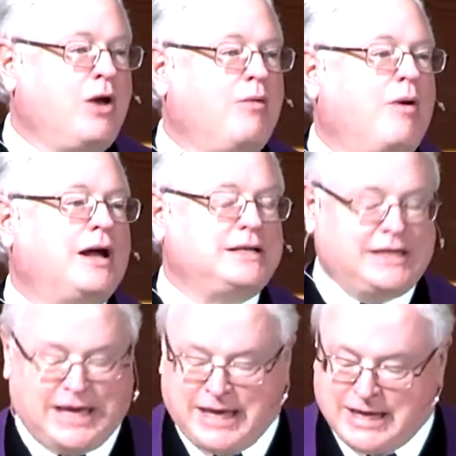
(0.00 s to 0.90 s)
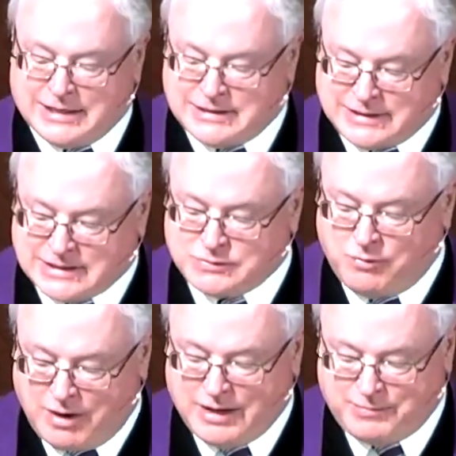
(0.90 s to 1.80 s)
one king and to this
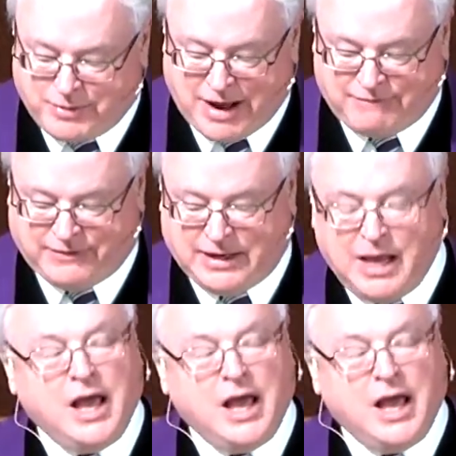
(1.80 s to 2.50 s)
one prophet.